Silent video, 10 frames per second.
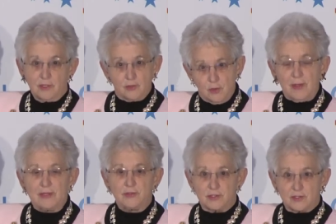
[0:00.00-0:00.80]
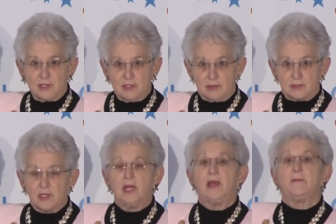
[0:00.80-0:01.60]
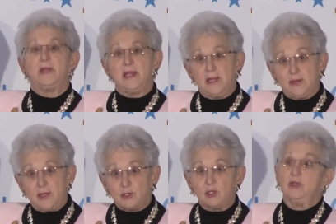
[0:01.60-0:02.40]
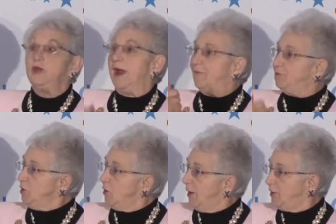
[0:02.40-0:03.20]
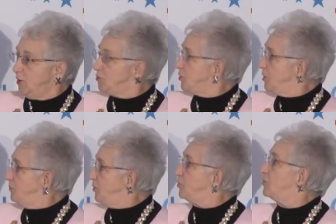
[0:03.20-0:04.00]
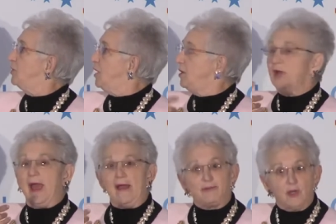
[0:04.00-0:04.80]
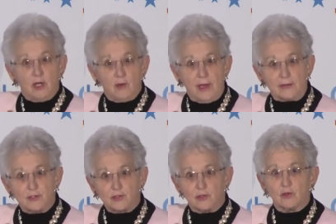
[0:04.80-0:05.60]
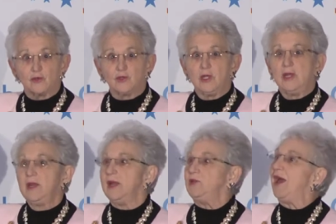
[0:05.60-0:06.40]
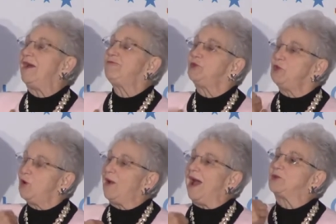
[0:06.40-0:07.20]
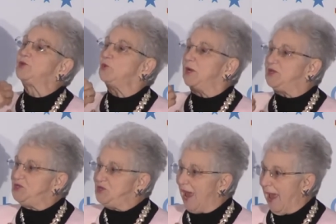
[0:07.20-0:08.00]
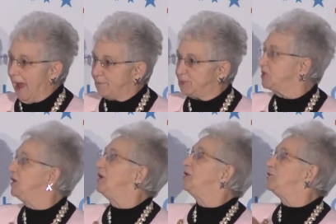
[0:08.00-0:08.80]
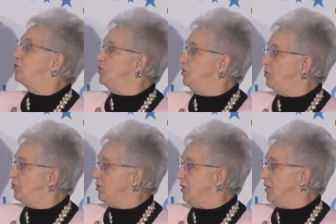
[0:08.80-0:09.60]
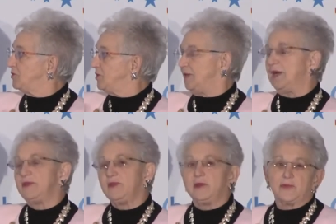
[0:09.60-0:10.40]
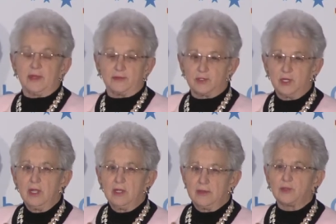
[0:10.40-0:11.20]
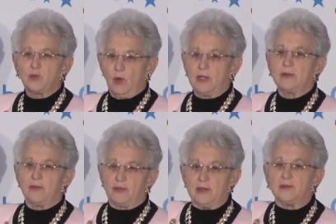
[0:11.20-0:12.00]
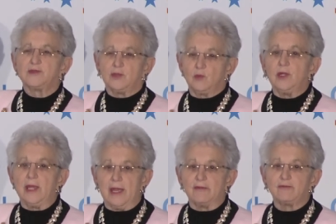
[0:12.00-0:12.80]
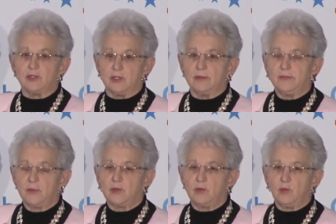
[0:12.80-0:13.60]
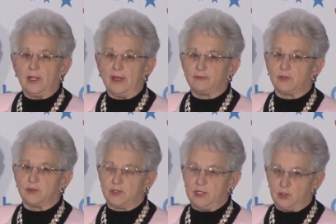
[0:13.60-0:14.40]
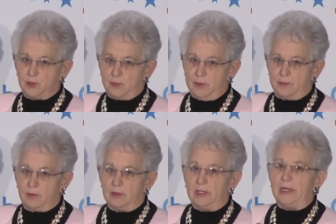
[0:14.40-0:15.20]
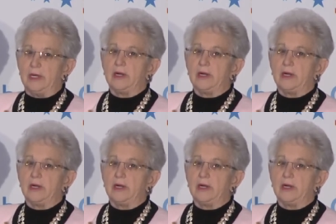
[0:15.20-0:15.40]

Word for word: Those are basic skills. But in addition, you have to know how to use a computer, you have to know how to search, and you have to know how to adapt to new things. And I think that's that's one of the things that we have to that we have to teach people